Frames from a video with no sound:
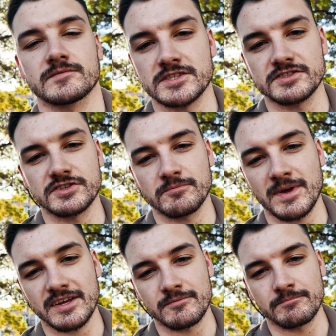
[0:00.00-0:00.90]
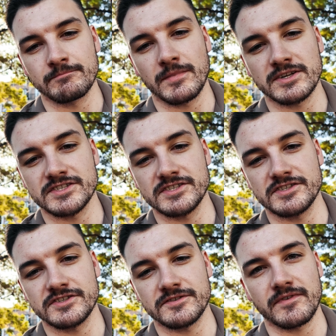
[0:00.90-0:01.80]
This is gonna make it much
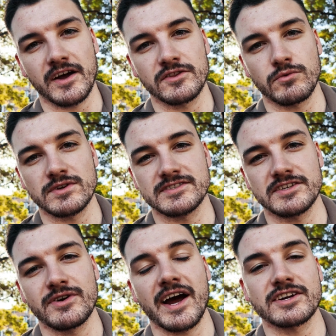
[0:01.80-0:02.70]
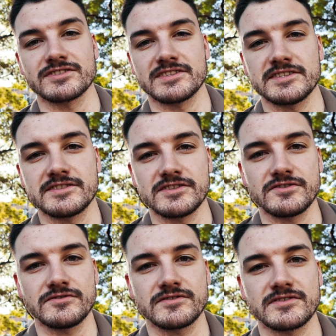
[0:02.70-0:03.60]
easier to find the ones that you actually need to
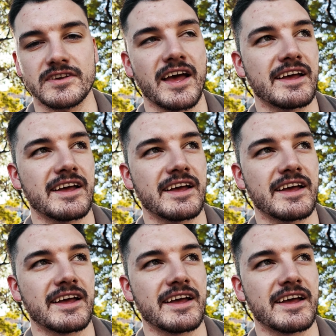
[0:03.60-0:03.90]
use,